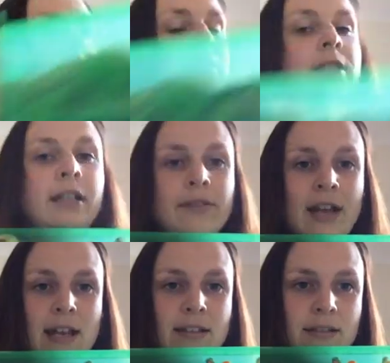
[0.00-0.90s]
you know,
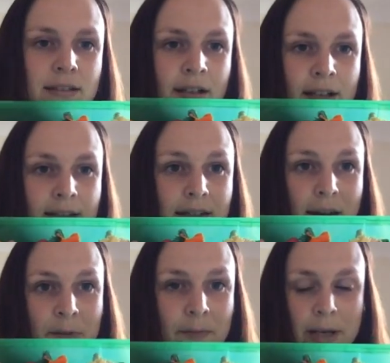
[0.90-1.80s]
that's like
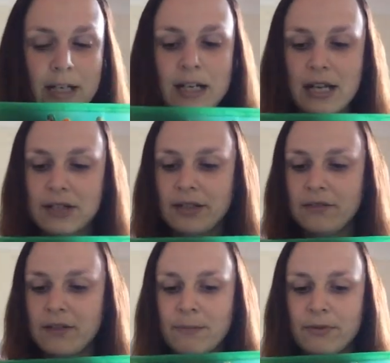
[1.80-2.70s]
some of my collection of
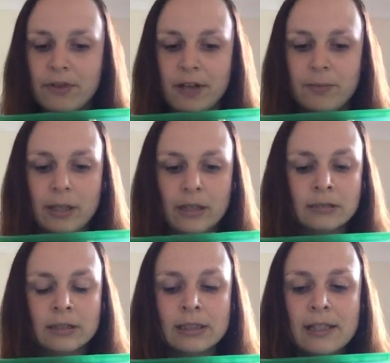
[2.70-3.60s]
number 5 pearl.